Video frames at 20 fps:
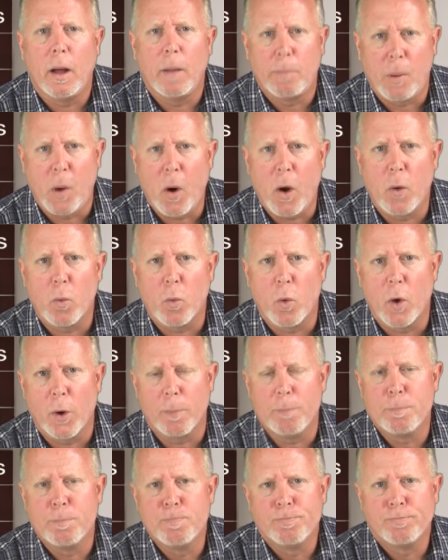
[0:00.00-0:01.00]
part
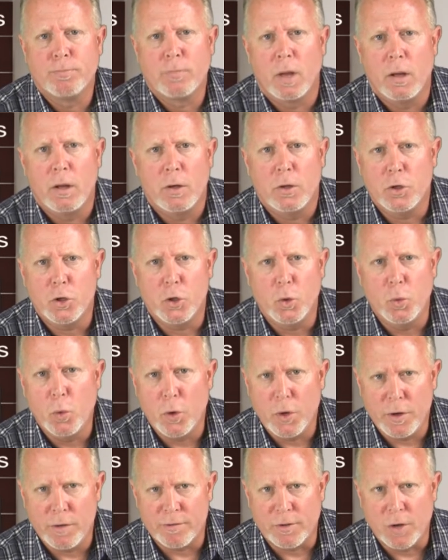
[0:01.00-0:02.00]
where you
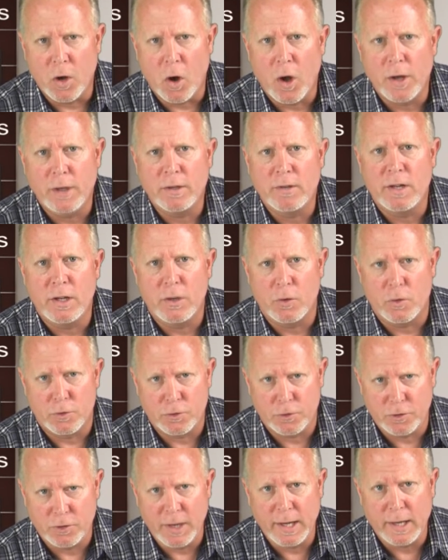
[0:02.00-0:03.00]
would have gone to your
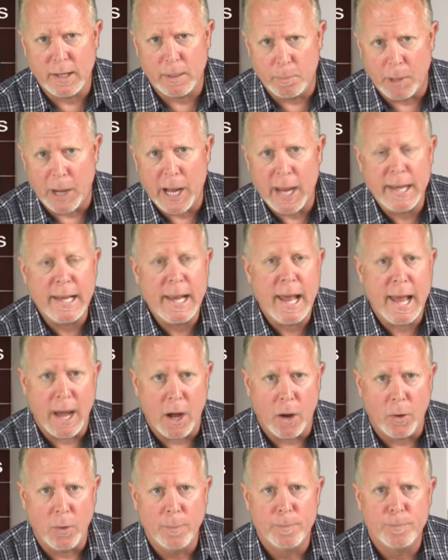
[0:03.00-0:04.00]
city by
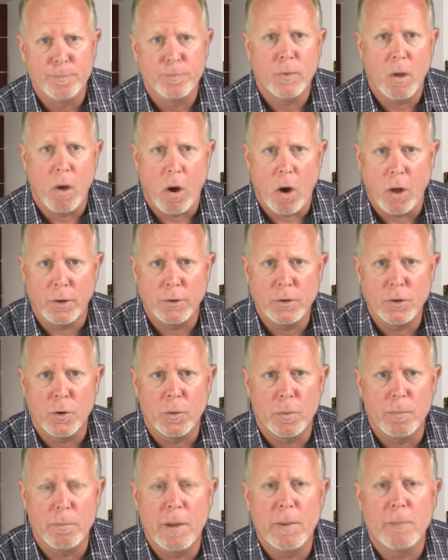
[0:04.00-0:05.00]
now on
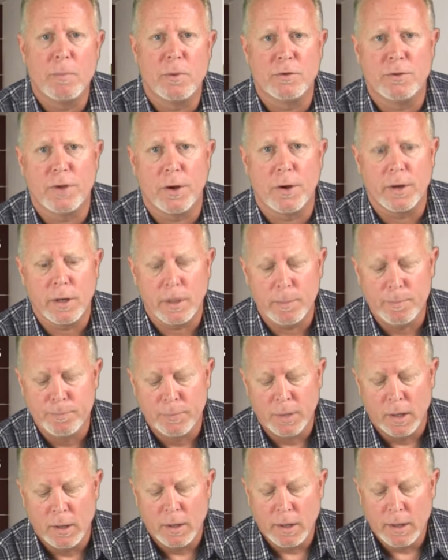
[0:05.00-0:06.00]
your members area
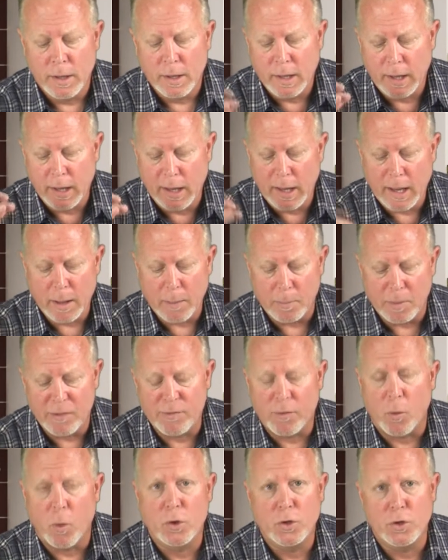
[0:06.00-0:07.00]

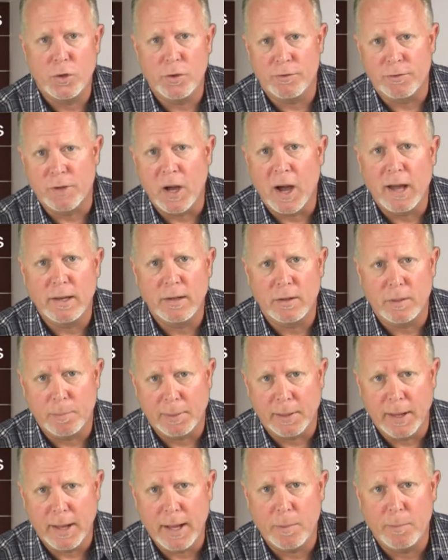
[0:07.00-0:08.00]
before you have gotten to
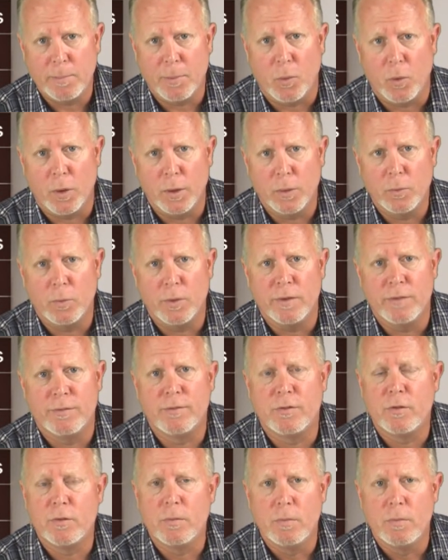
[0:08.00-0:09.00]
Plan Point. We've
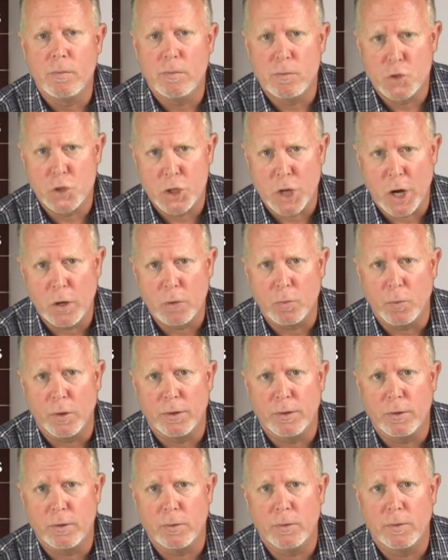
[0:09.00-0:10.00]
shared
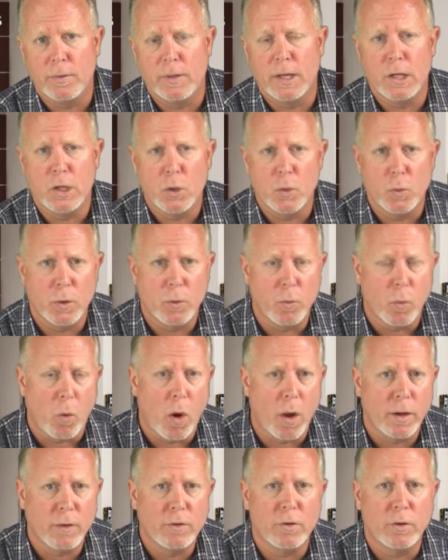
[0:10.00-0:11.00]
with you that you would
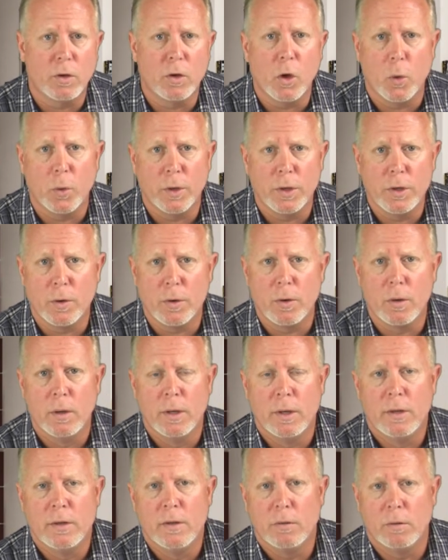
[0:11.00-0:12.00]
want to go to your
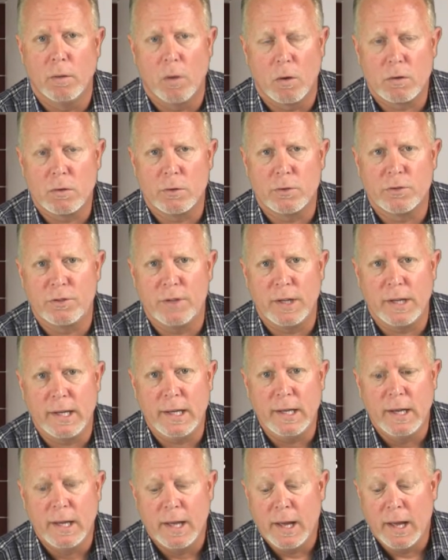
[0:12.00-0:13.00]
local
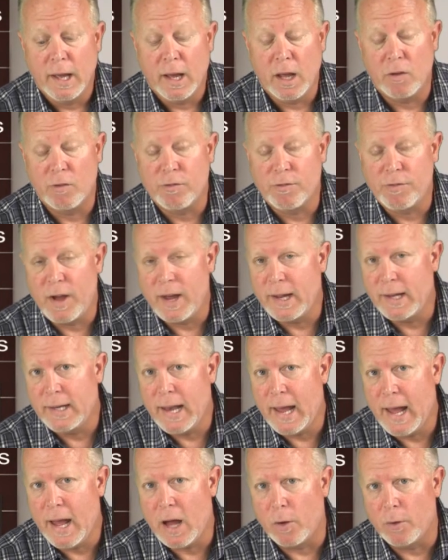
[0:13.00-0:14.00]
city and
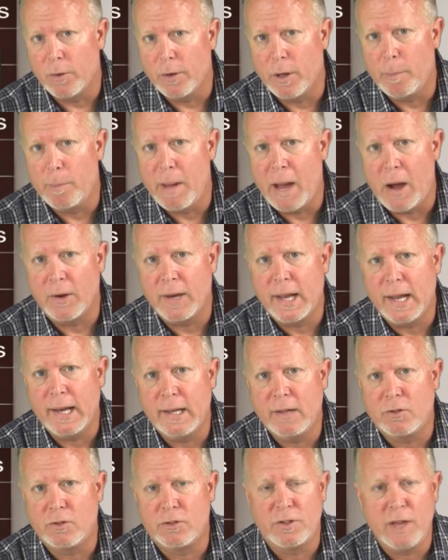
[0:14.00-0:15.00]
find out about
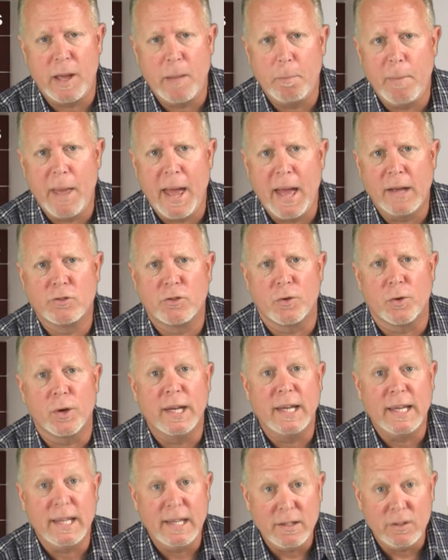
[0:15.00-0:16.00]
any setbacks or
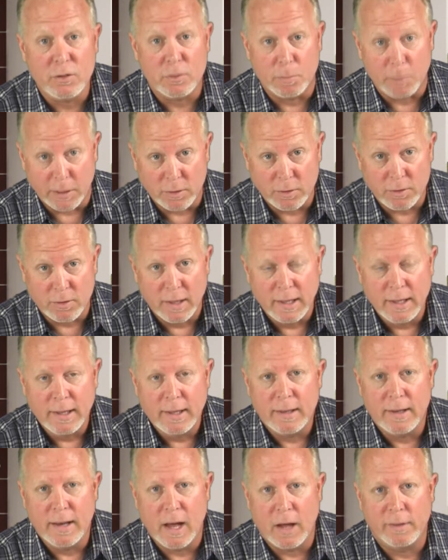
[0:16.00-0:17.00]
easements.
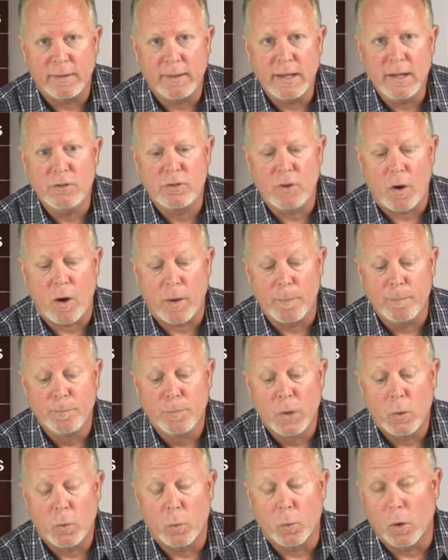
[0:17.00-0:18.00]
Now these are
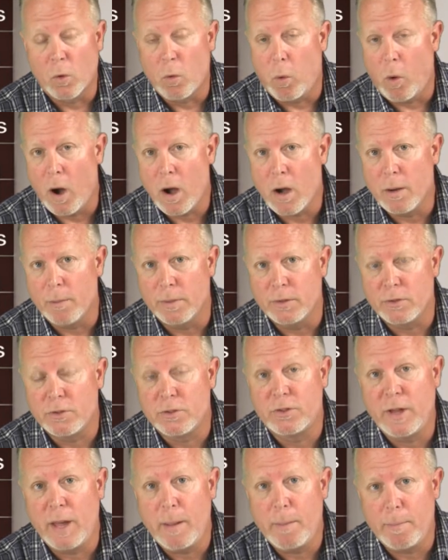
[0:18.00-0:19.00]
requirements,
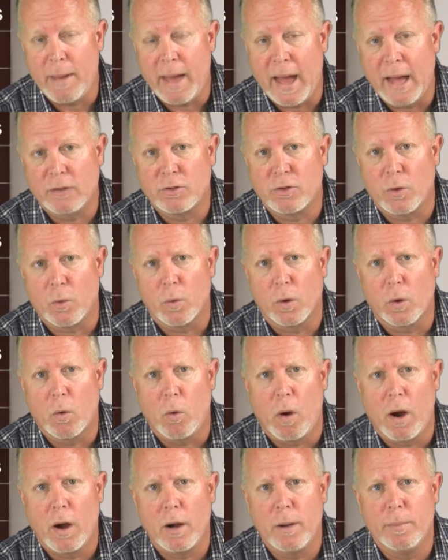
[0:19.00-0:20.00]
setbacks are
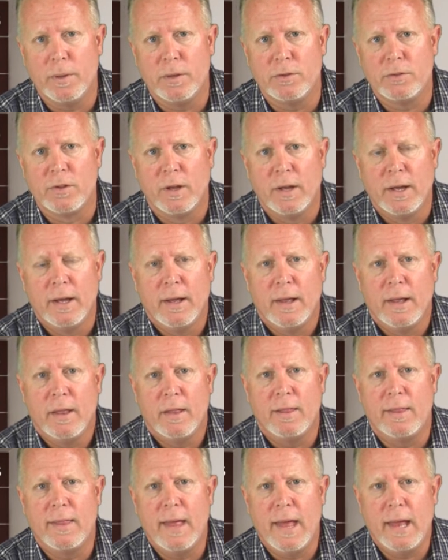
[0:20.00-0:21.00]
requirements
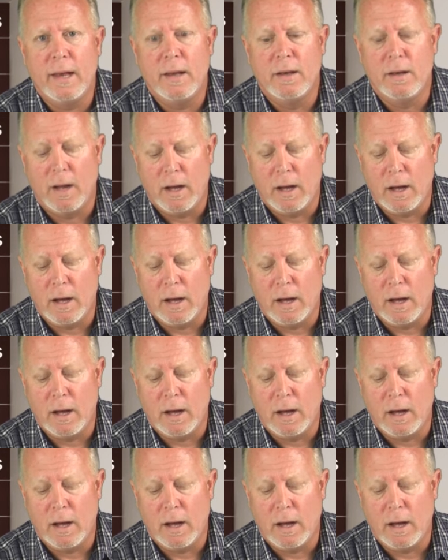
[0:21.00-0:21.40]
that